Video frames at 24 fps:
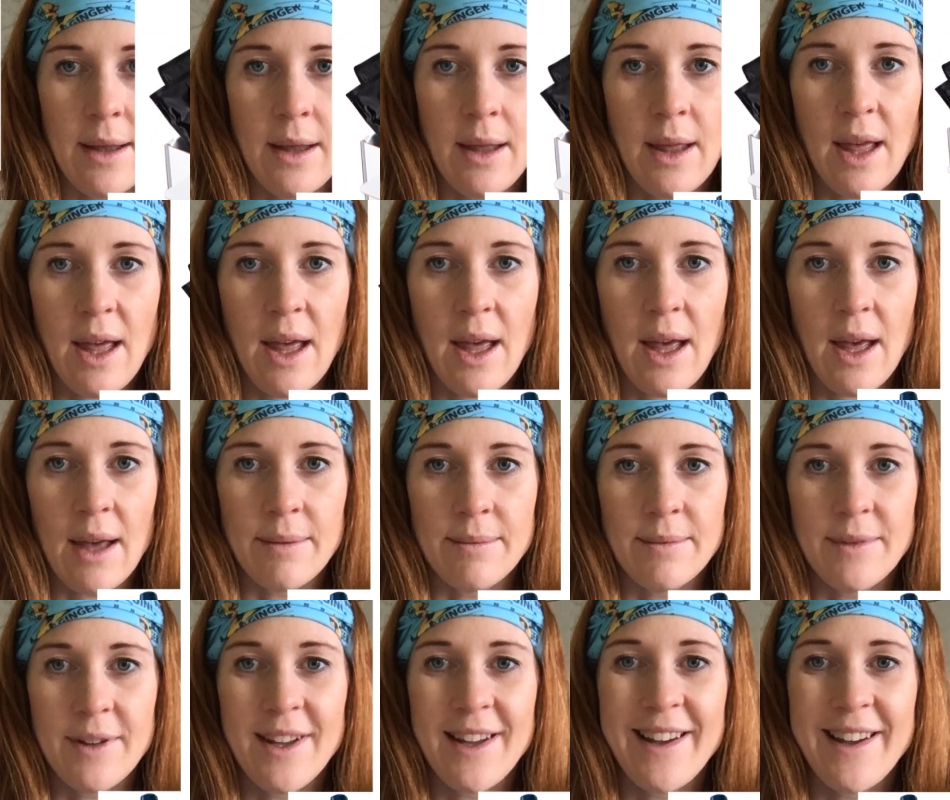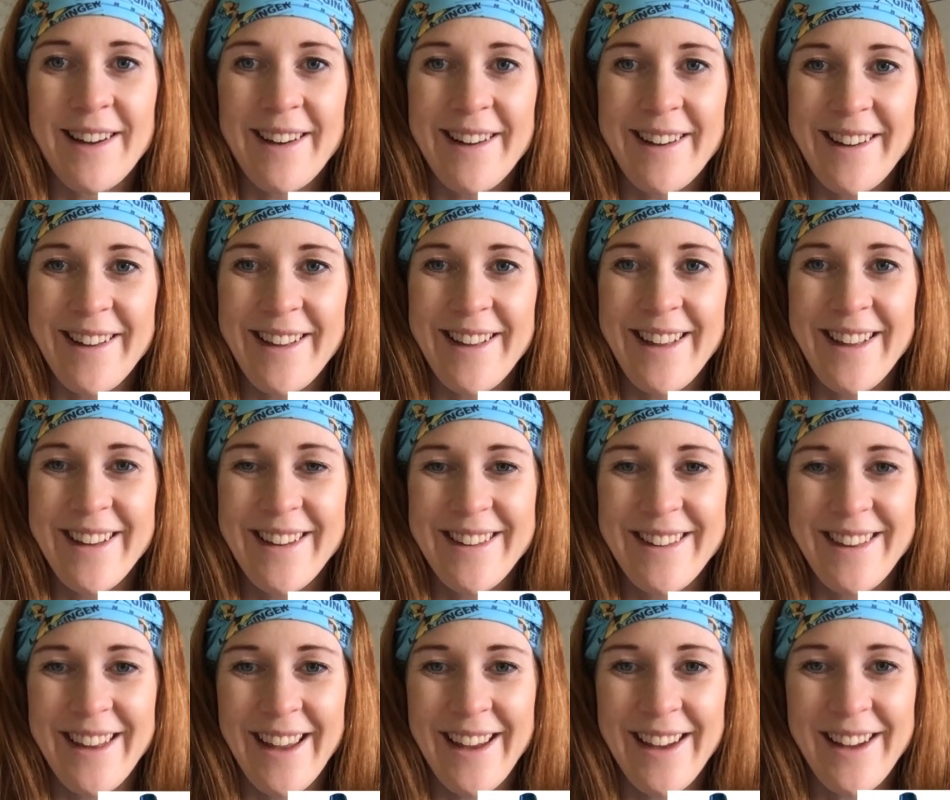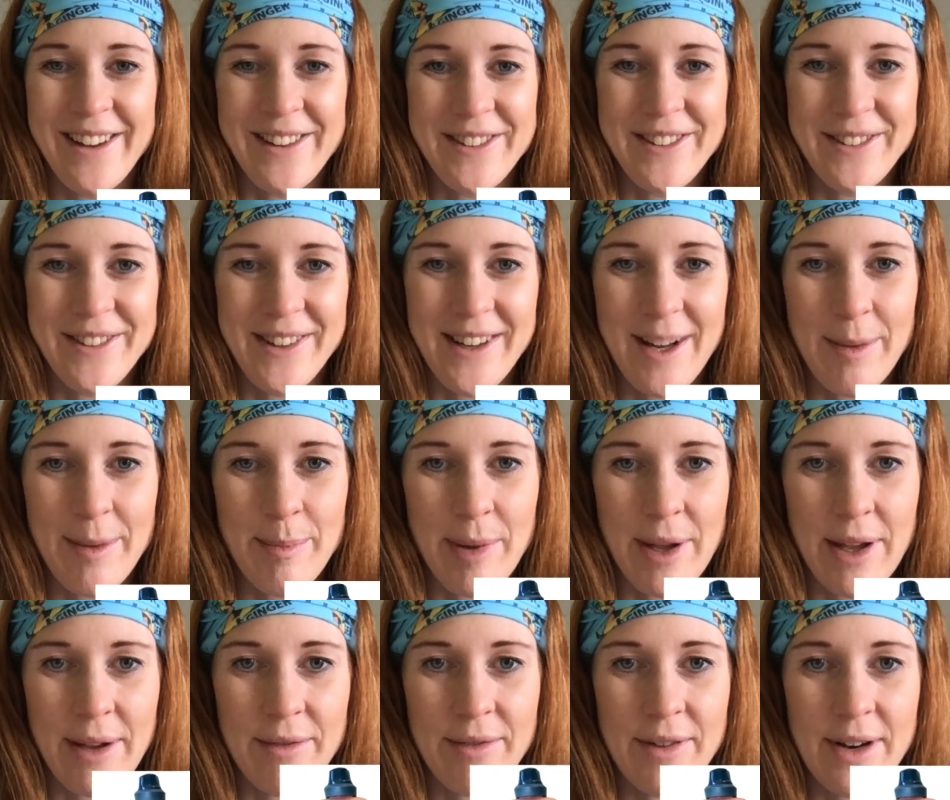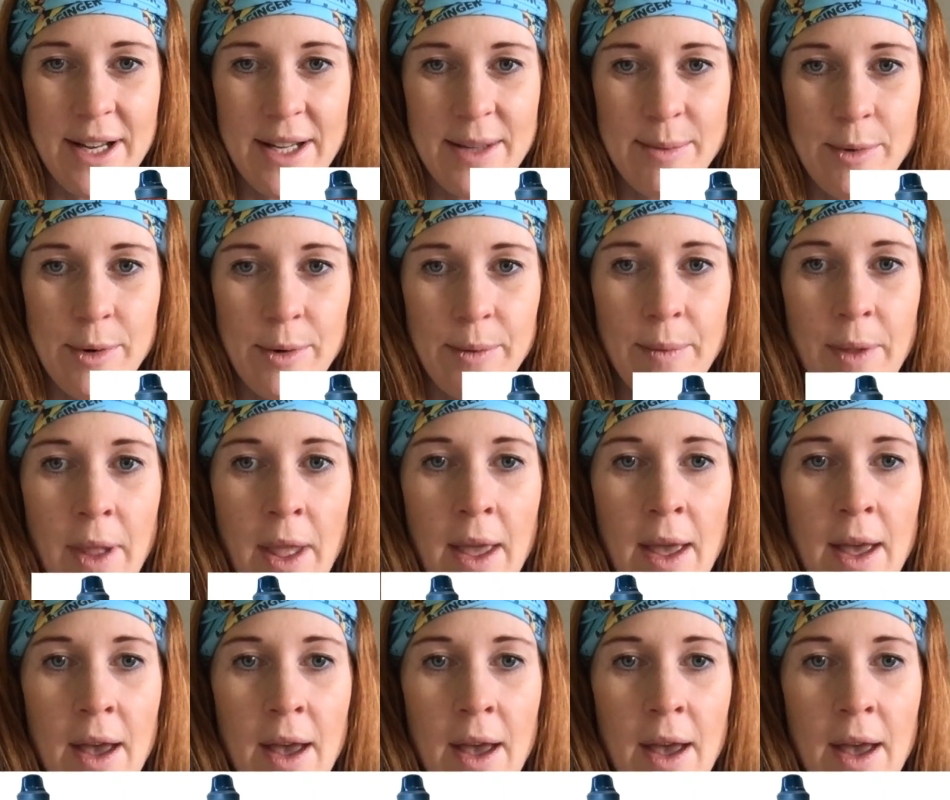Ah, this thing goes really big and really small.